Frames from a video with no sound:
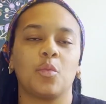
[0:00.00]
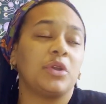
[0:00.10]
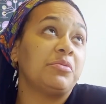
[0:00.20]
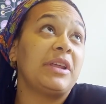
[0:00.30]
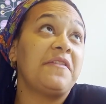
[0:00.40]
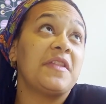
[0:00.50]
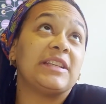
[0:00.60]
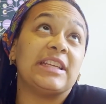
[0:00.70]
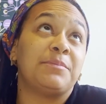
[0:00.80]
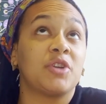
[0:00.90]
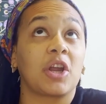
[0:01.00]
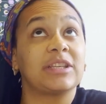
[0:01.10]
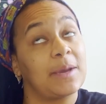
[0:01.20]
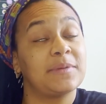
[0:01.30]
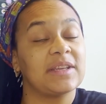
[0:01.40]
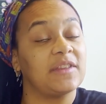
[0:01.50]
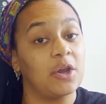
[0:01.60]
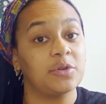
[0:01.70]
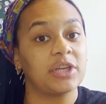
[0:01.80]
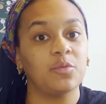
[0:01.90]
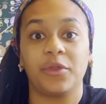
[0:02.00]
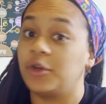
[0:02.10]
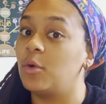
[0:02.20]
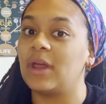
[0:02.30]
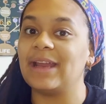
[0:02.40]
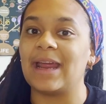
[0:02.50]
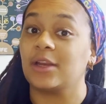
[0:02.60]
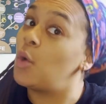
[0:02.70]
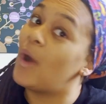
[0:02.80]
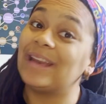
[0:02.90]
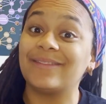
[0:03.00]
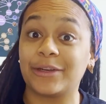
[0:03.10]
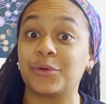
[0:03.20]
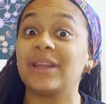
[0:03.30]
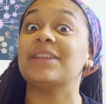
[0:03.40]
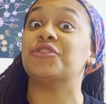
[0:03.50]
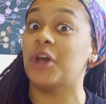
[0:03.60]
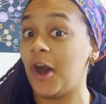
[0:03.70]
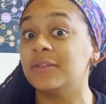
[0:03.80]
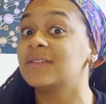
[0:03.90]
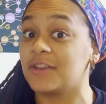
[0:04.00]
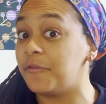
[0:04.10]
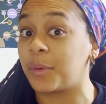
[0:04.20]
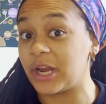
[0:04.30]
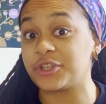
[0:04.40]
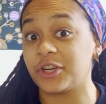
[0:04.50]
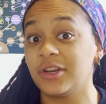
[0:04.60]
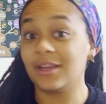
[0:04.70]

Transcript: When you live in the deep dark depths of the ocean with no light and quite literally tons of pressure,